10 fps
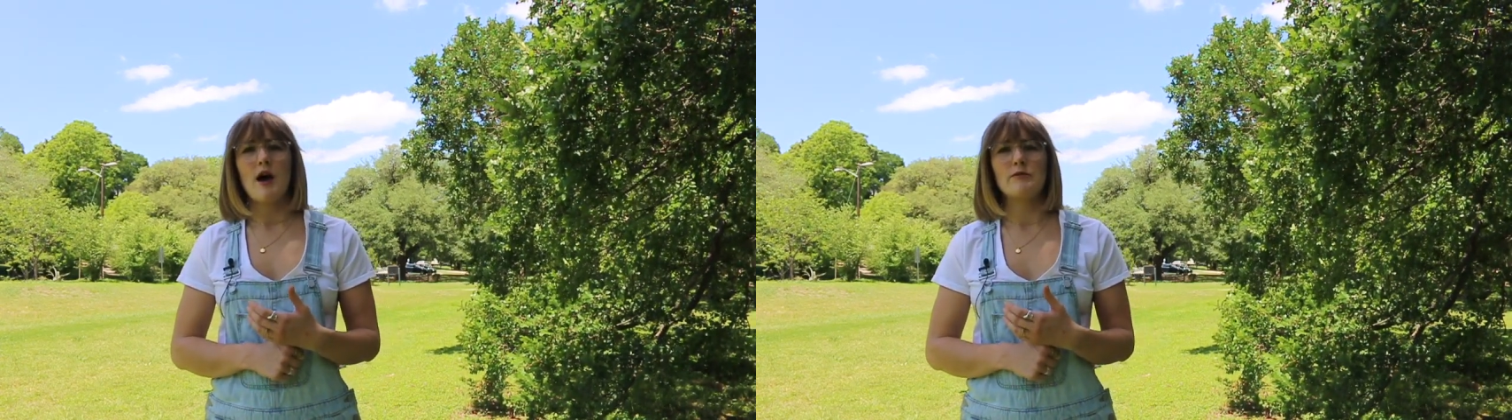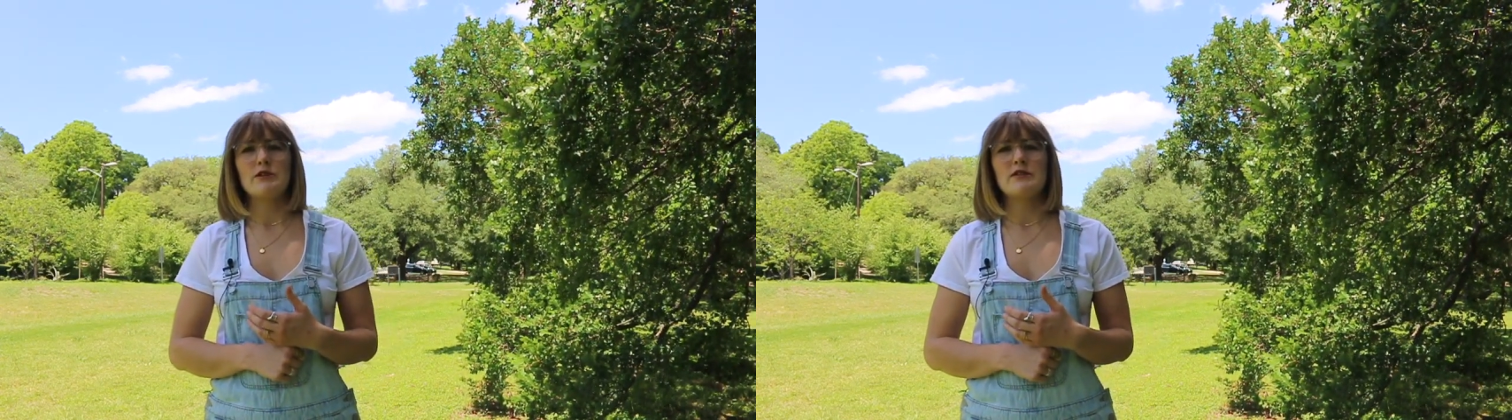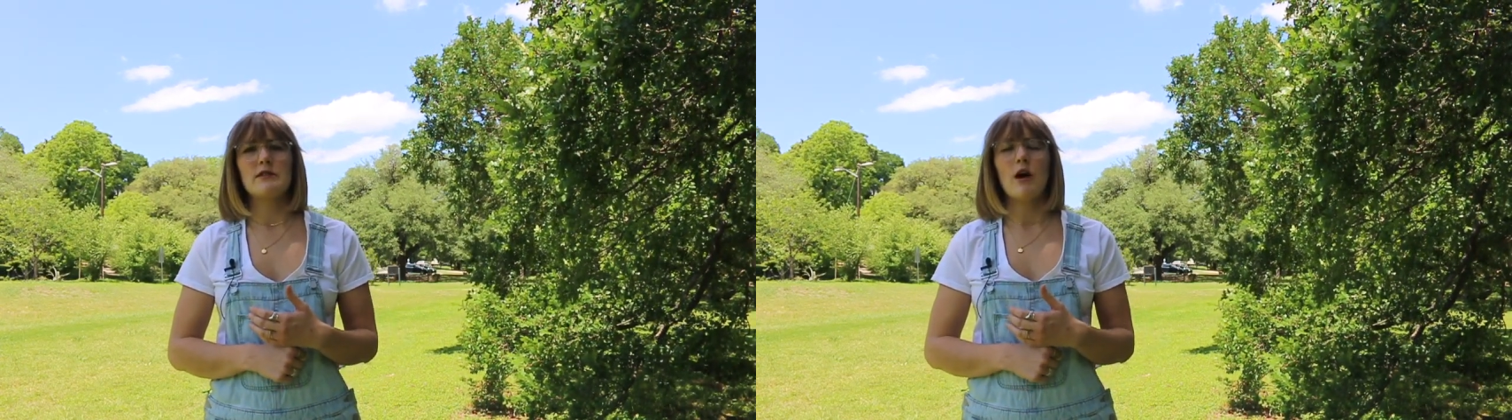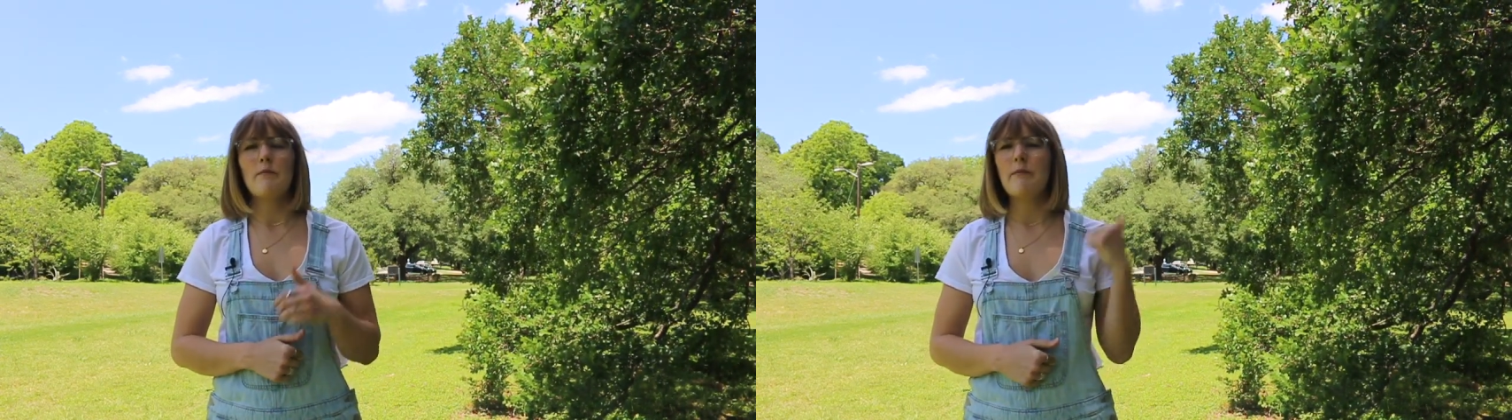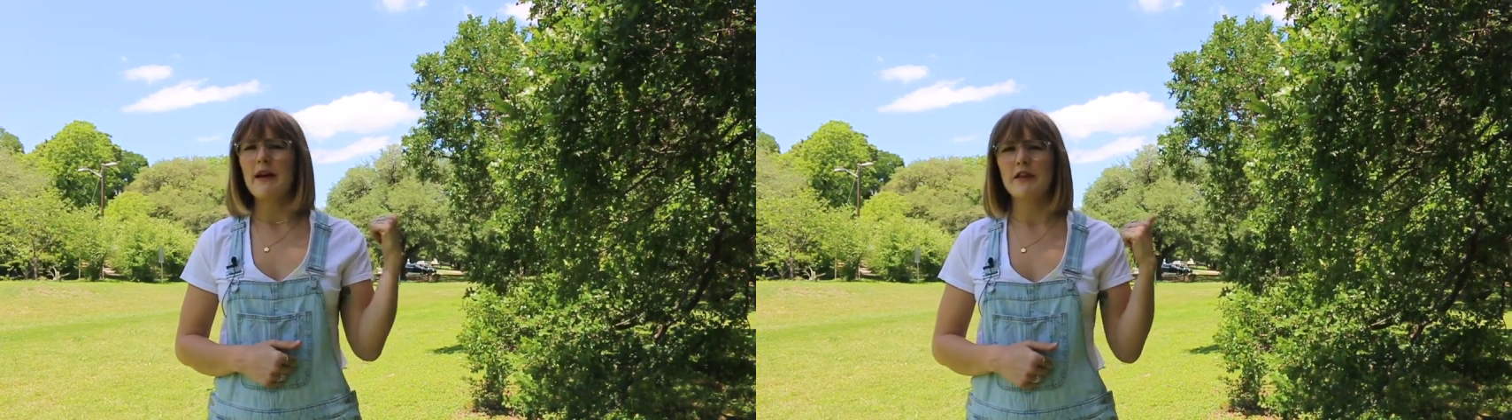which is
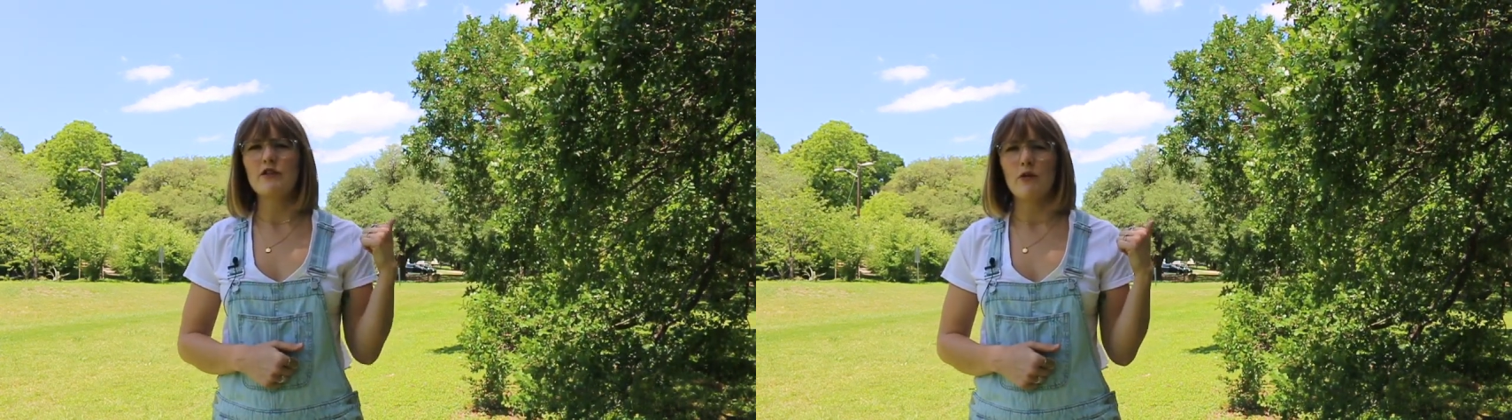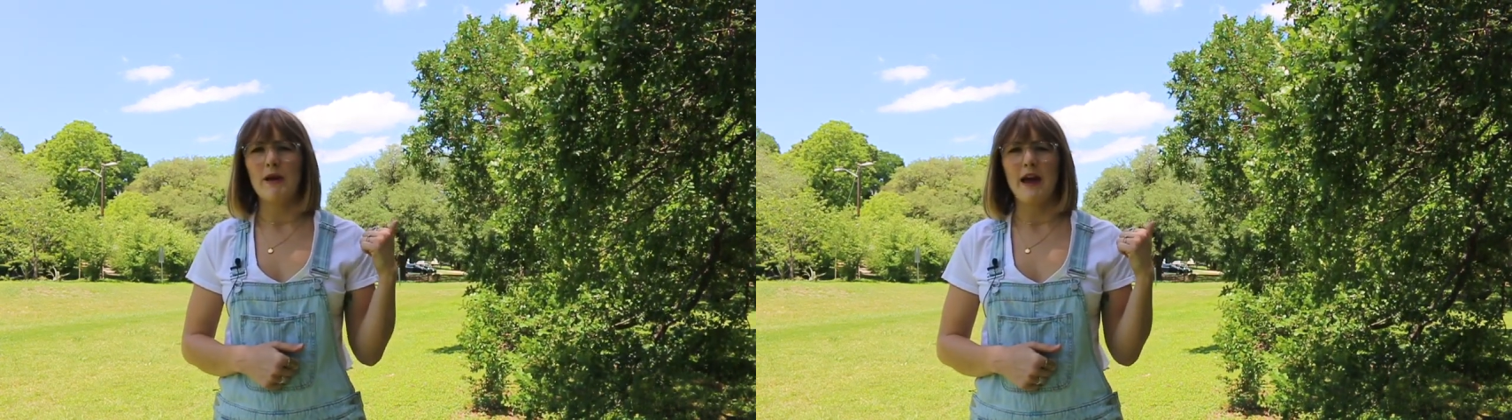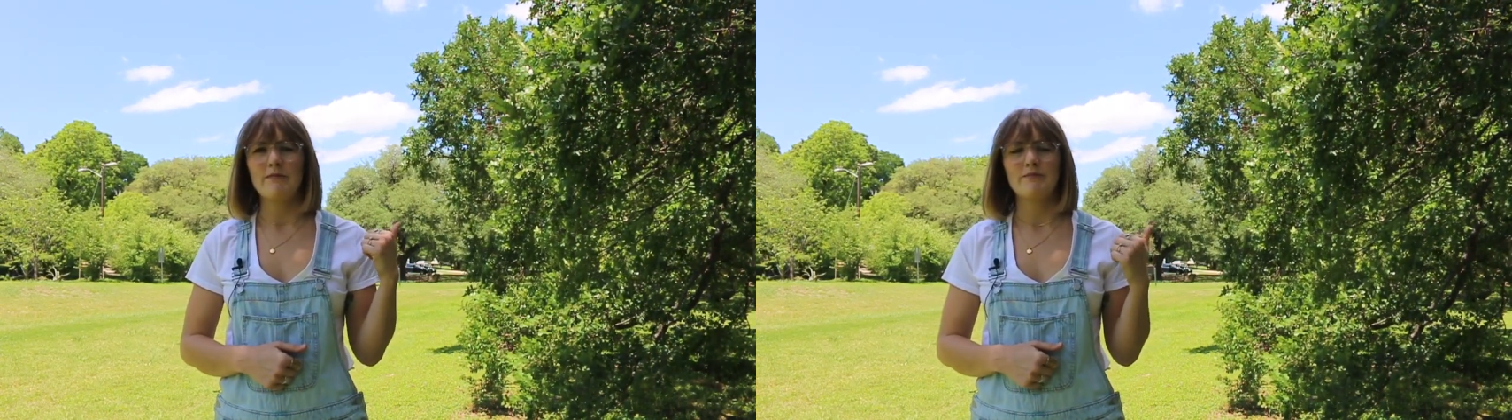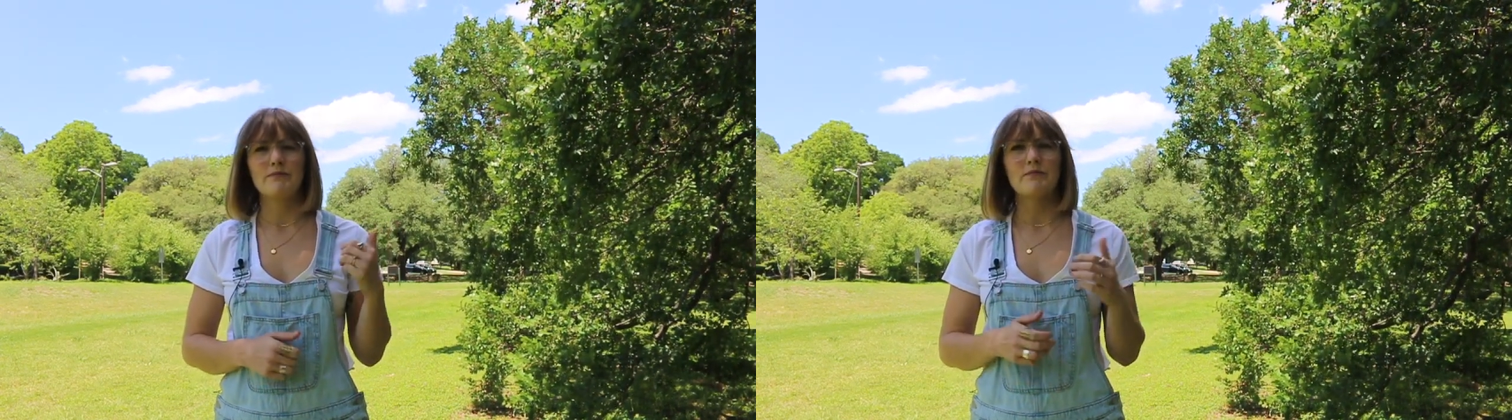up by the Domain.